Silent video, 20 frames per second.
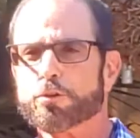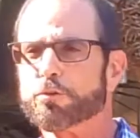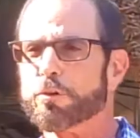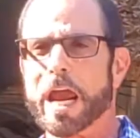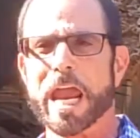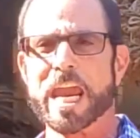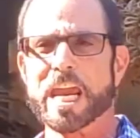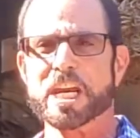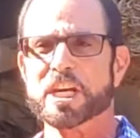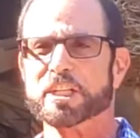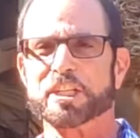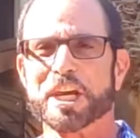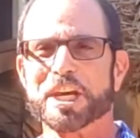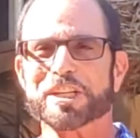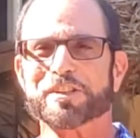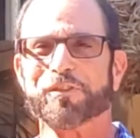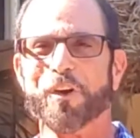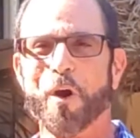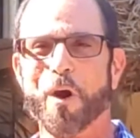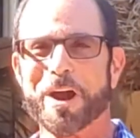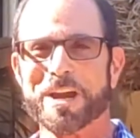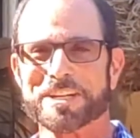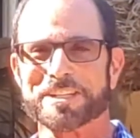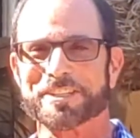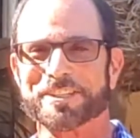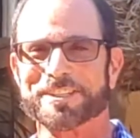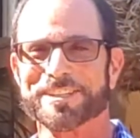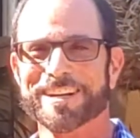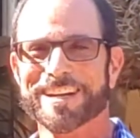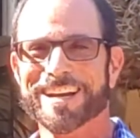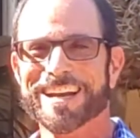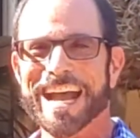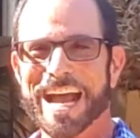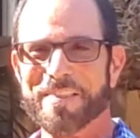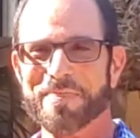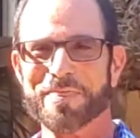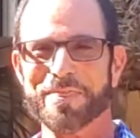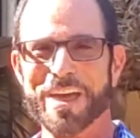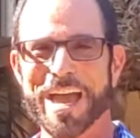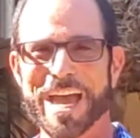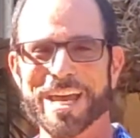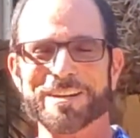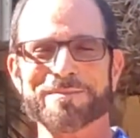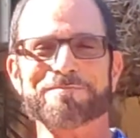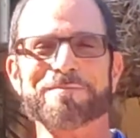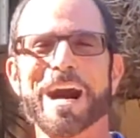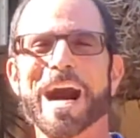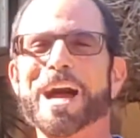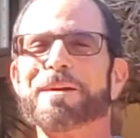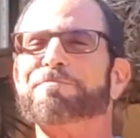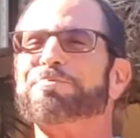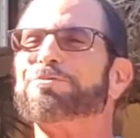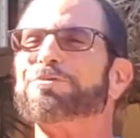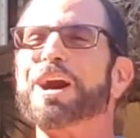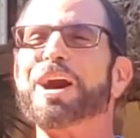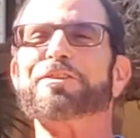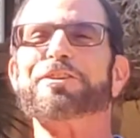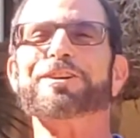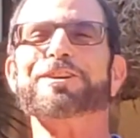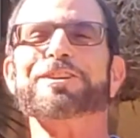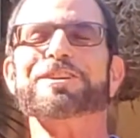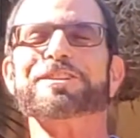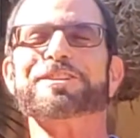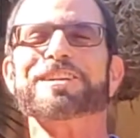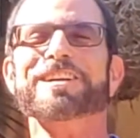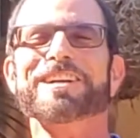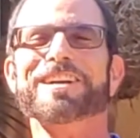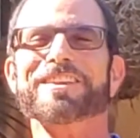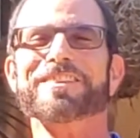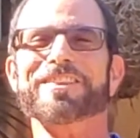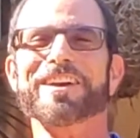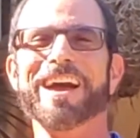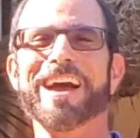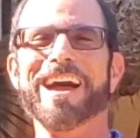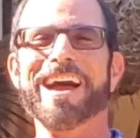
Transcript: raise his voice, and then, my brothers, then